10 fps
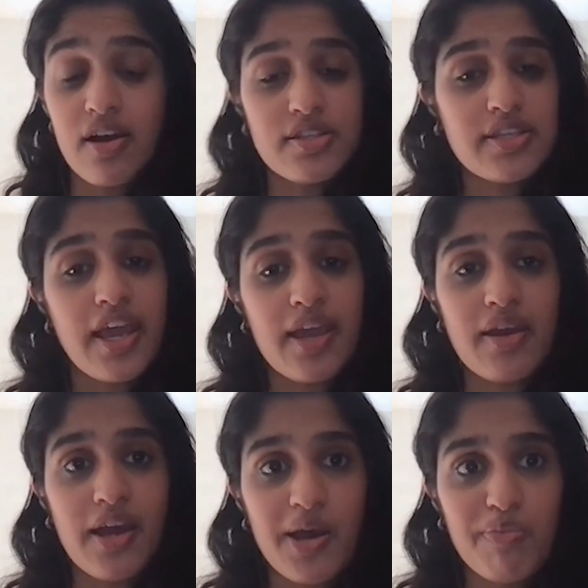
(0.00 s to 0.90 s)
I'll
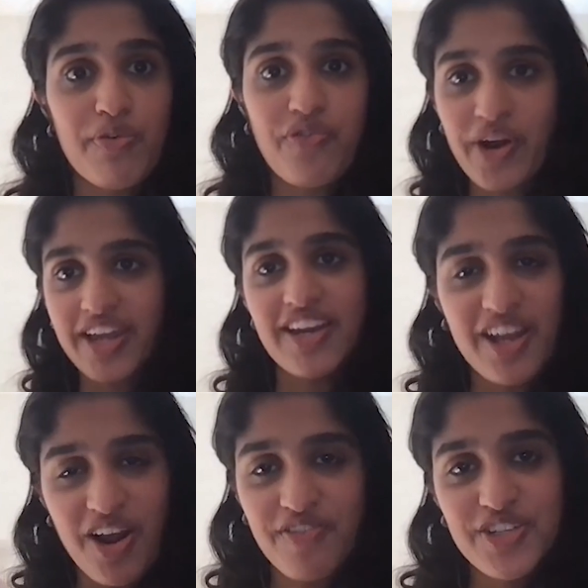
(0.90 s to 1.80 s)
say before handing
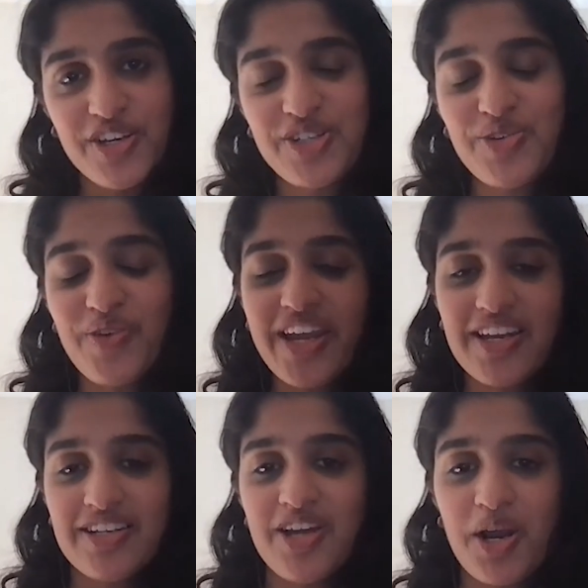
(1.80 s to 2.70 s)
it off to
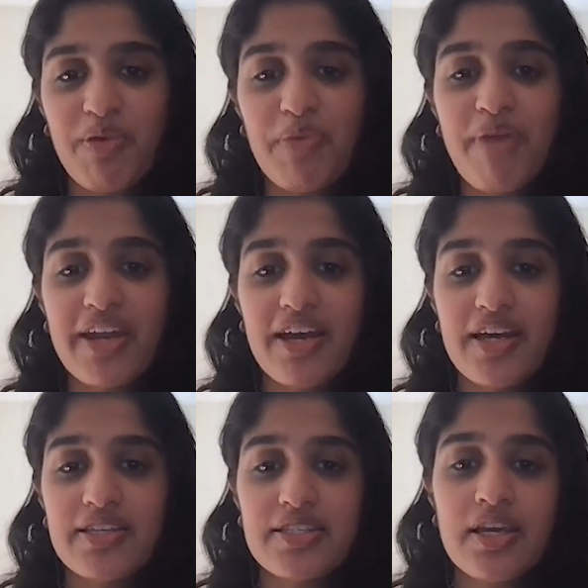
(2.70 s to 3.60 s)
Raena to talk about
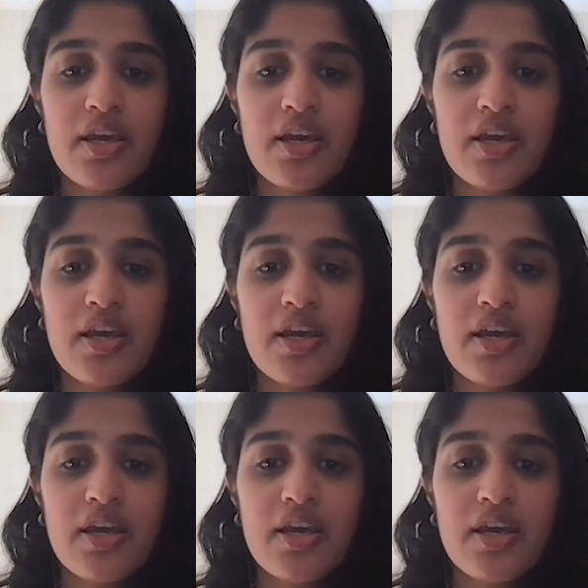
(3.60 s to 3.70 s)
Meta is,